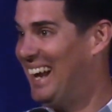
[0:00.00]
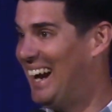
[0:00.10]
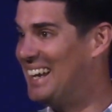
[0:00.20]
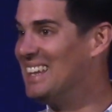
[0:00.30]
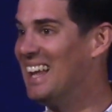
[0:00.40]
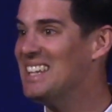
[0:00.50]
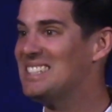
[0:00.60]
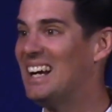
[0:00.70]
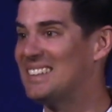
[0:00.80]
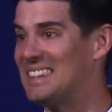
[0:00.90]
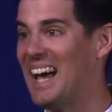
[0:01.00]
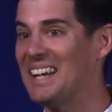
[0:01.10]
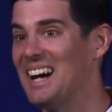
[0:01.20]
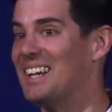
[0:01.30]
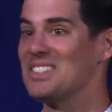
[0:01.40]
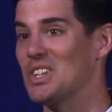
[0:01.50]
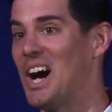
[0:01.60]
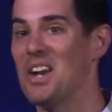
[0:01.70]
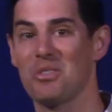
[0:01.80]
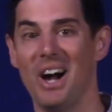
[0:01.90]
And he lays out that that God is the
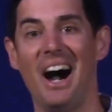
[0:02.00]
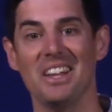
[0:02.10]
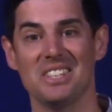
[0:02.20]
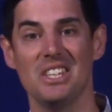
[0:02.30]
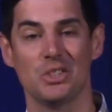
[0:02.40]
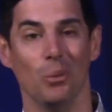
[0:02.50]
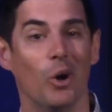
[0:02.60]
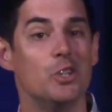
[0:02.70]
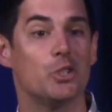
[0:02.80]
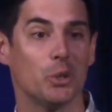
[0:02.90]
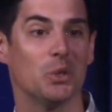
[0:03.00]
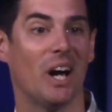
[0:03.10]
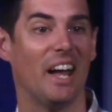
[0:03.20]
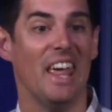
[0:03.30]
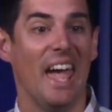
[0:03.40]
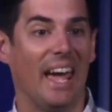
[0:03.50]
God of gods. He's the one true God.